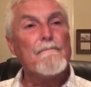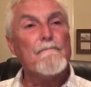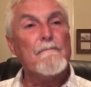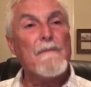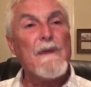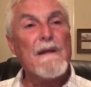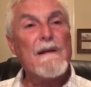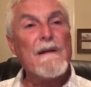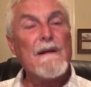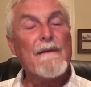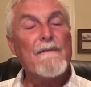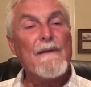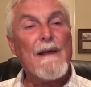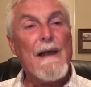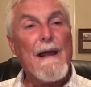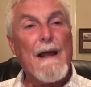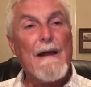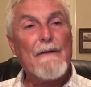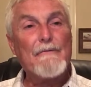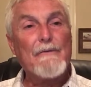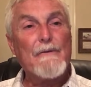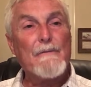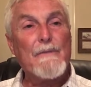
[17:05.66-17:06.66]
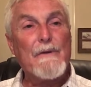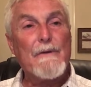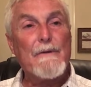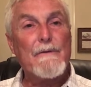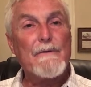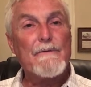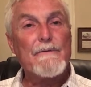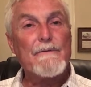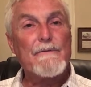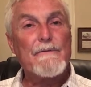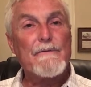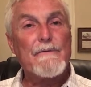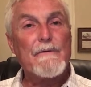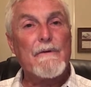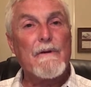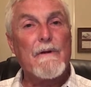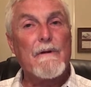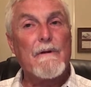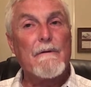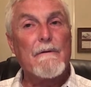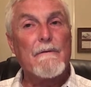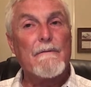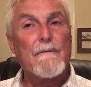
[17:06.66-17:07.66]
many of the attributes
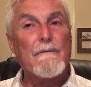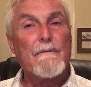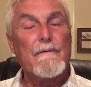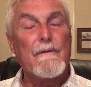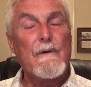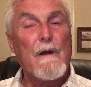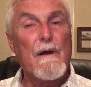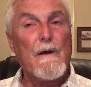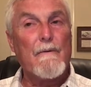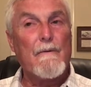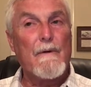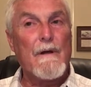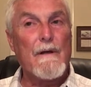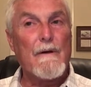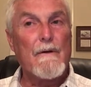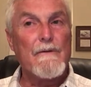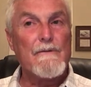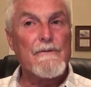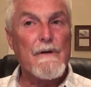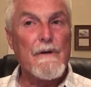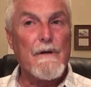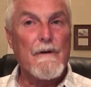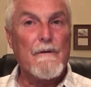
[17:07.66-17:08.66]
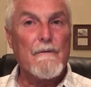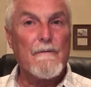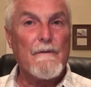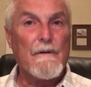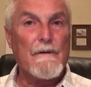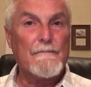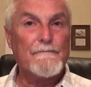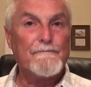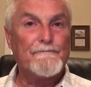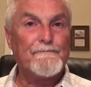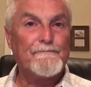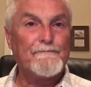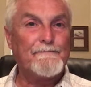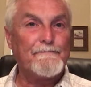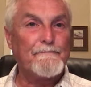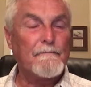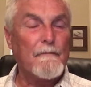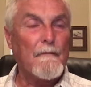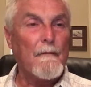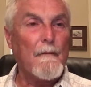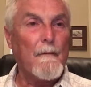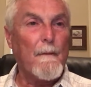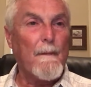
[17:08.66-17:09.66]
of Yahweh or Jehovah.
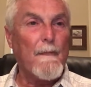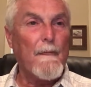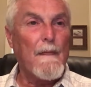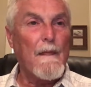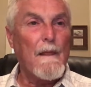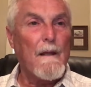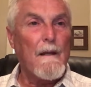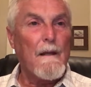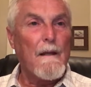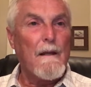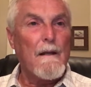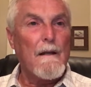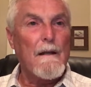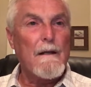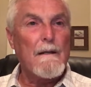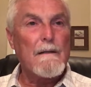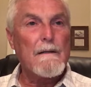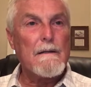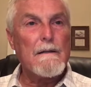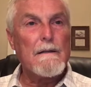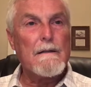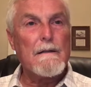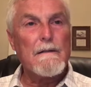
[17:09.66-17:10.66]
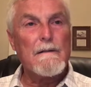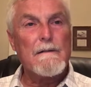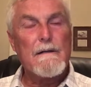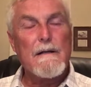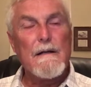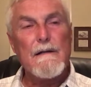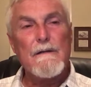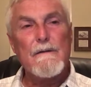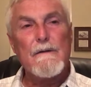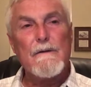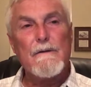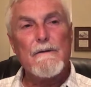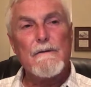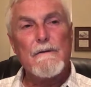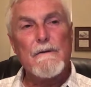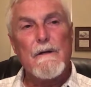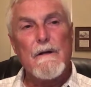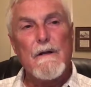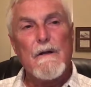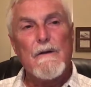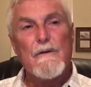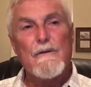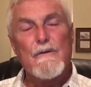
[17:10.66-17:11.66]
It
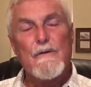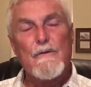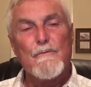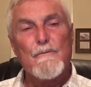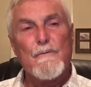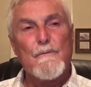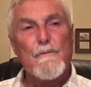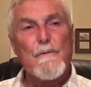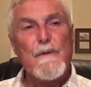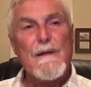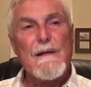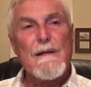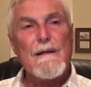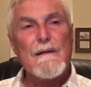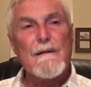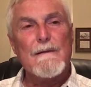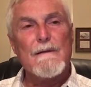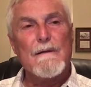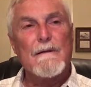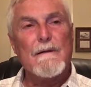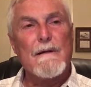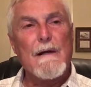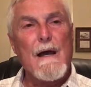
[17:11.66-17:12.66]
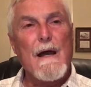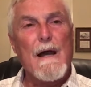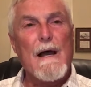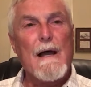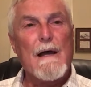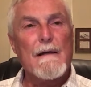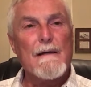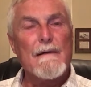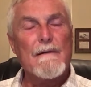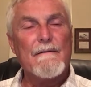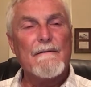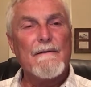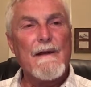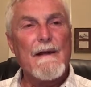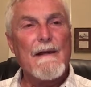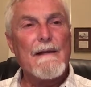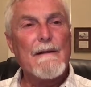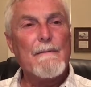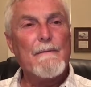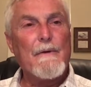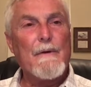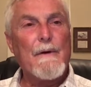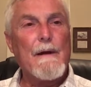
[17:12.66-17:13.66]
continued to be the God of
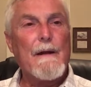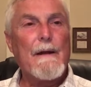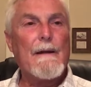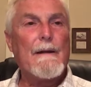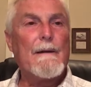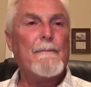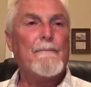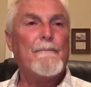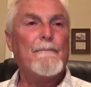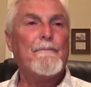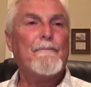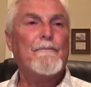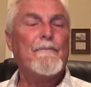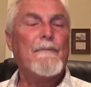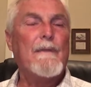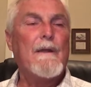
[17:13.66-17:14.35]
Abraham.